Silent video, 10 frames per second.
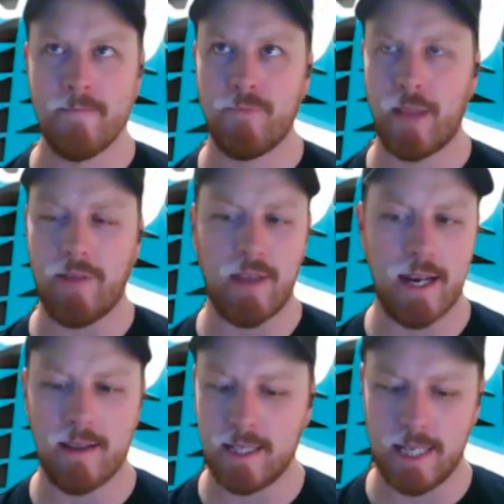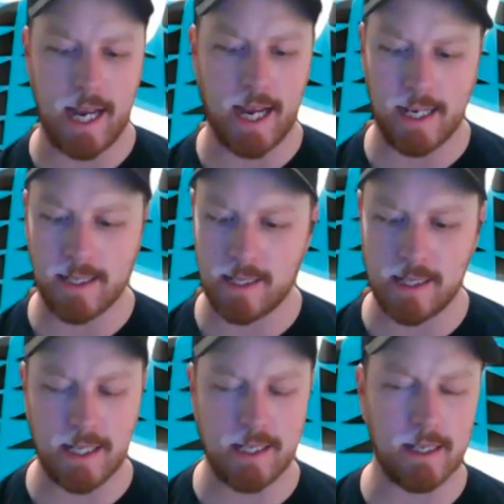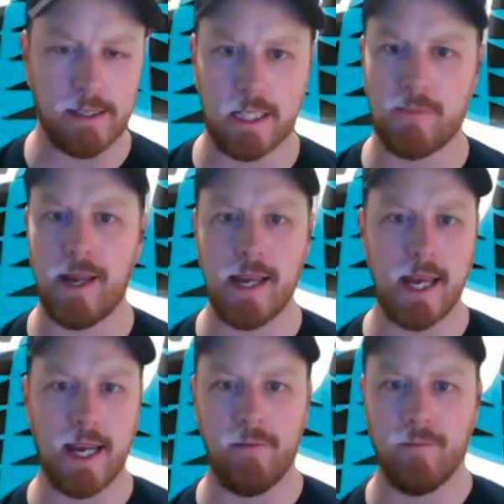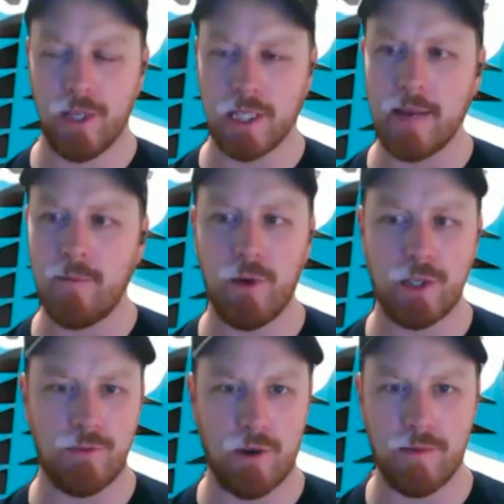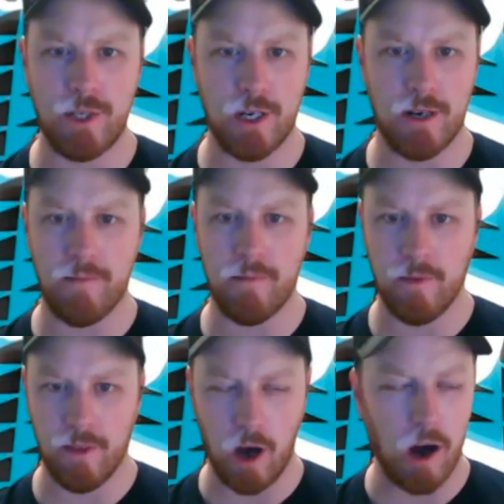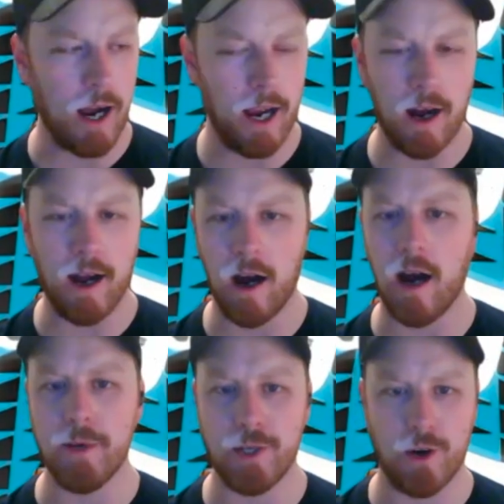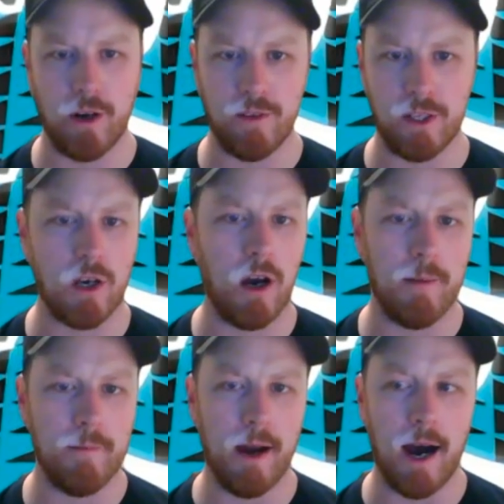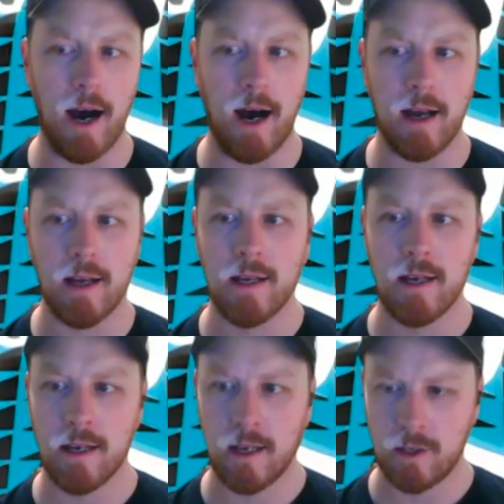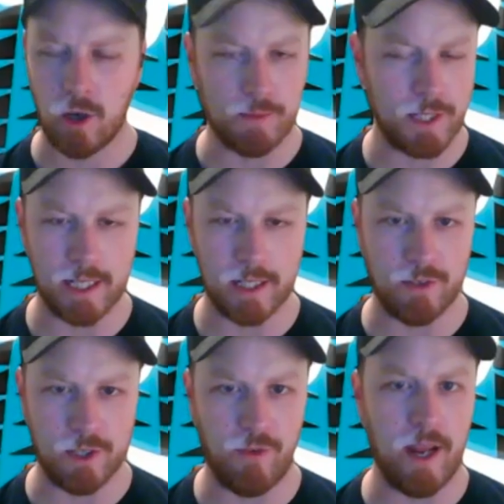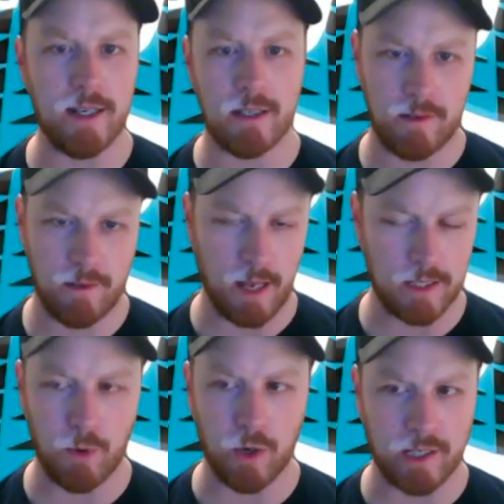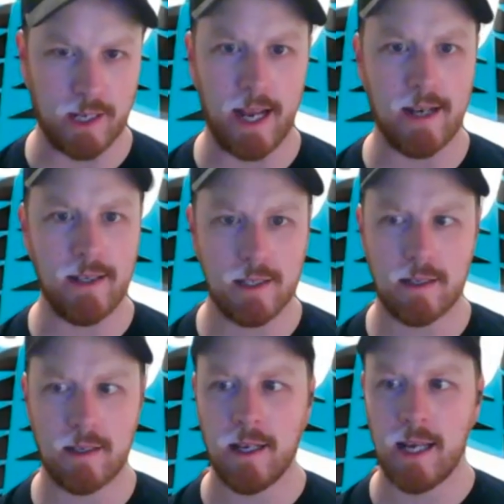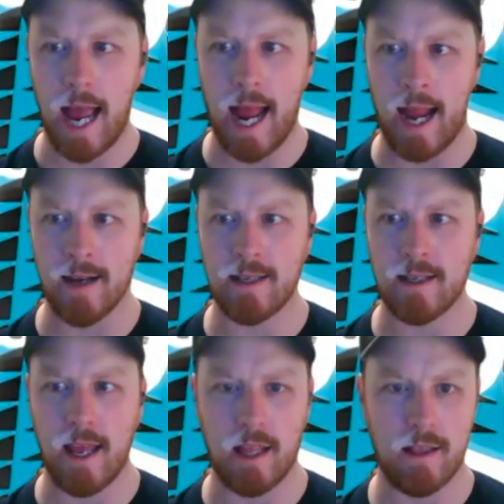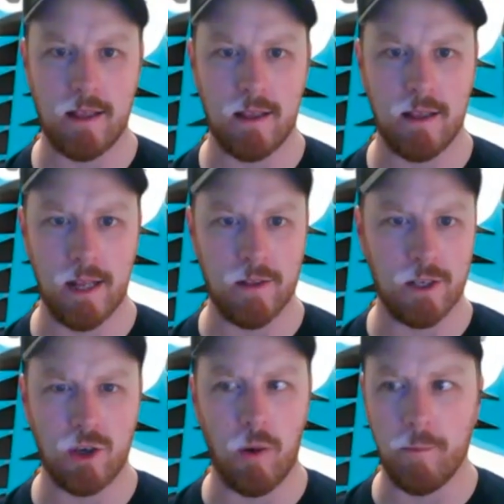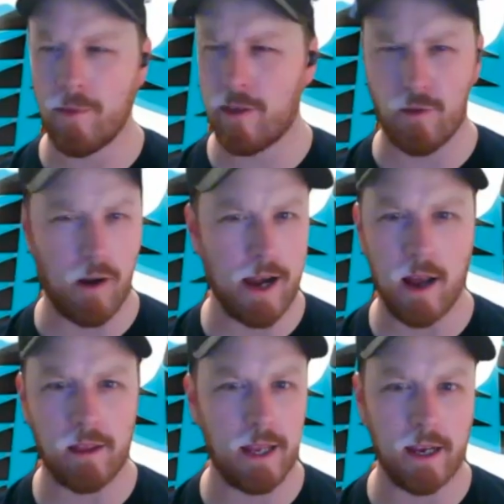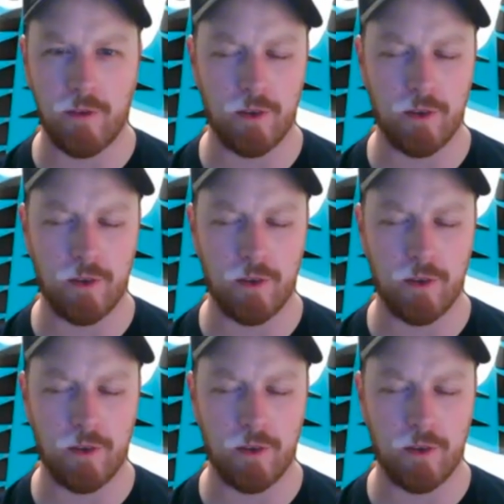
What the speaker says: at the end of the day, statistically speaking, the team who wins the premiership, the high majority of the time, are top six for defense. That's points against, and they're in the top three, I think, for